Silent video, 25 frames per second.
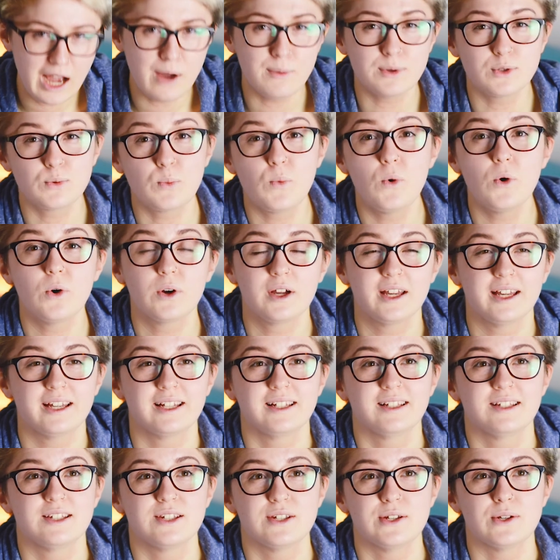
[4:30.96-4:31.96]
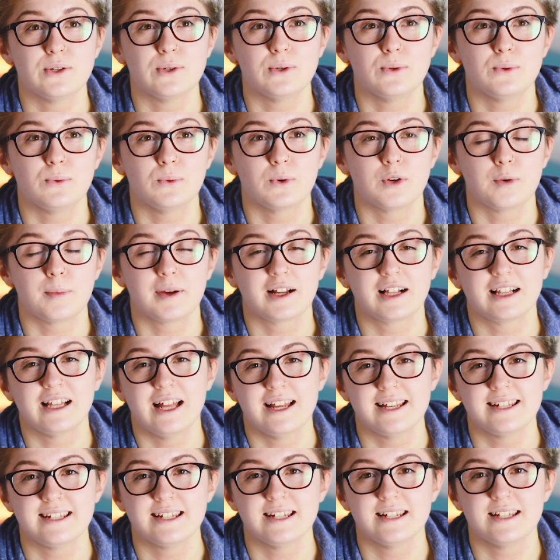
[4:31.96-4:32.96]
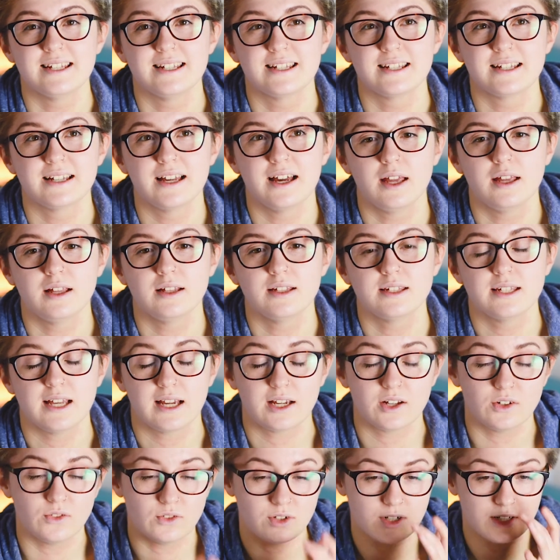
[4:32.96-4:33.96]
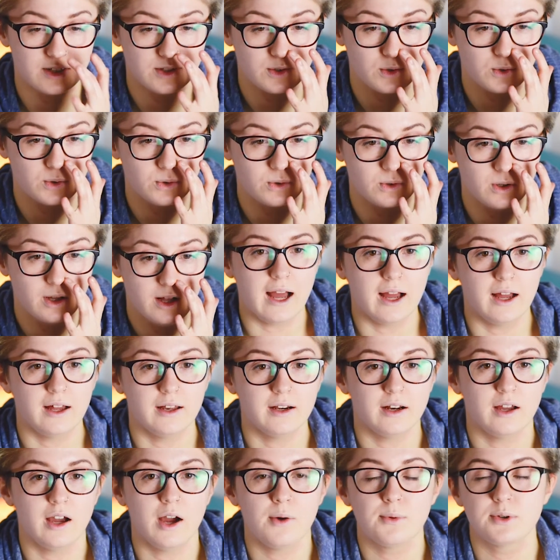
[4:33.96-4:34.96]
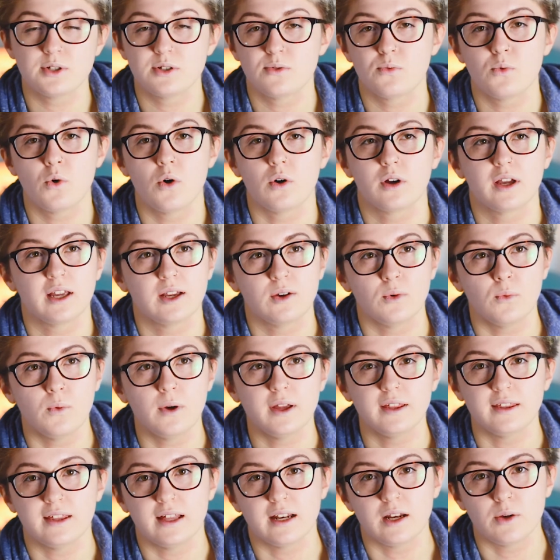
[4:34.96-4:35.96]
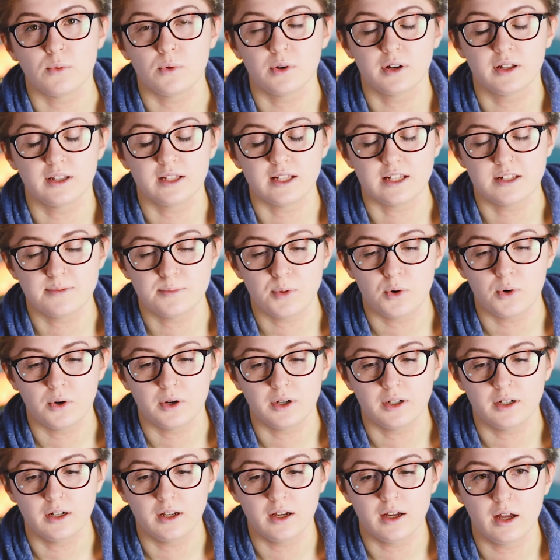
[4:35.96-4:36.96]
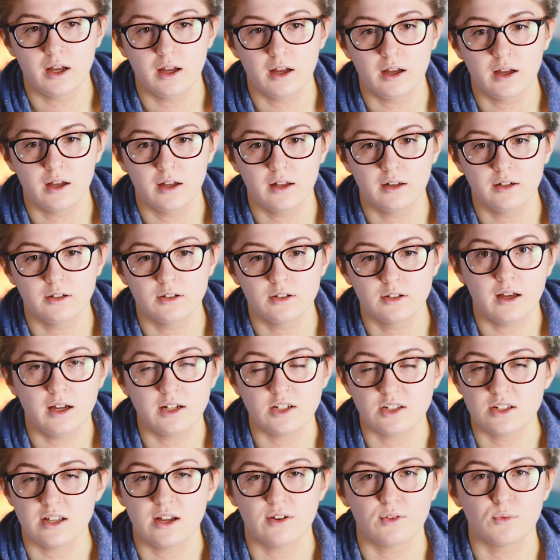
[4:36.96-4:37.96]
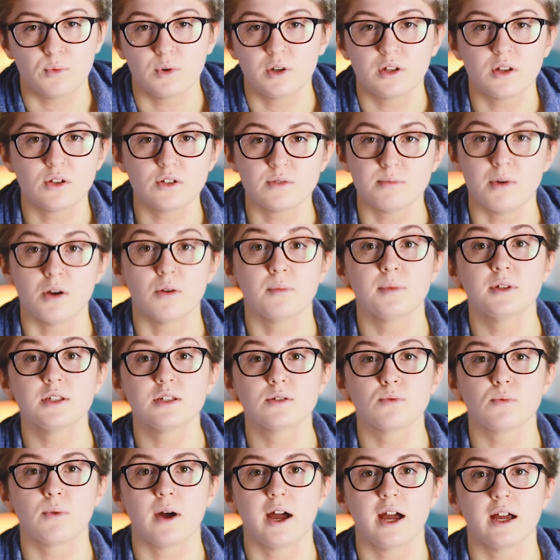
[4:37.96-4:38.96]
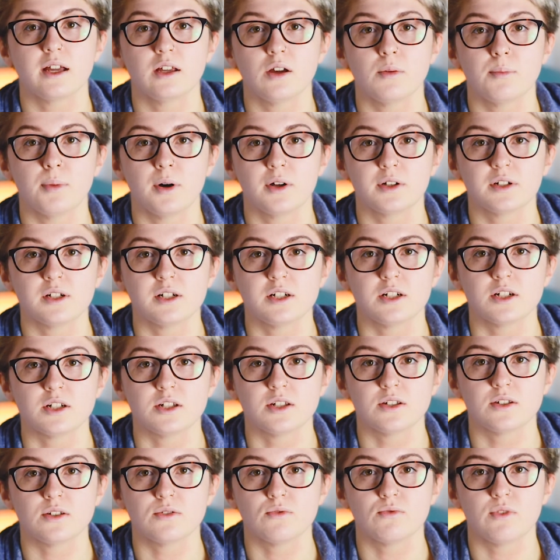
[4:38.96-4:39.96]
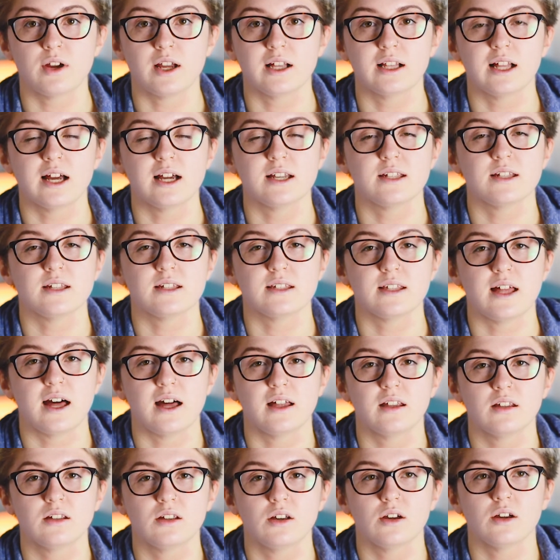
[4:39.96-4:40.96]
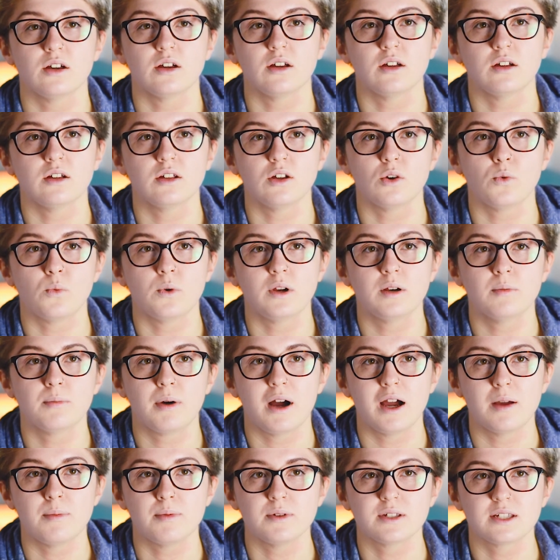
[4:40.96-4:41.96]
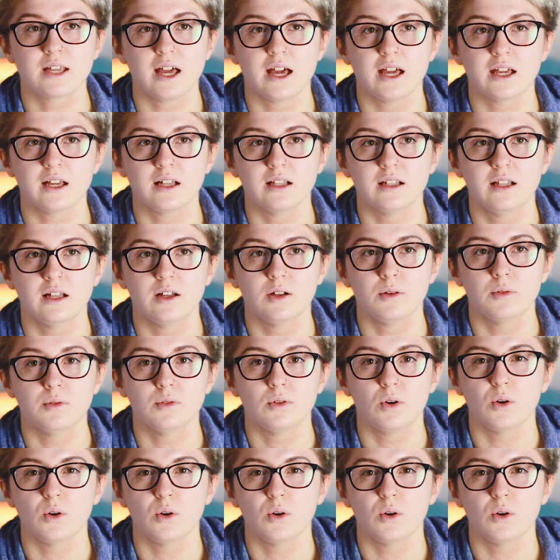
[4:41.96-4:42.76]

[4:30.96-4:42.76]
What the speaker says: I was walking to one of my classes in secondary school, and I wasn't walking with anyone at this point, and I just had one of those moments where your body just realizes that your windpipe is getting a little,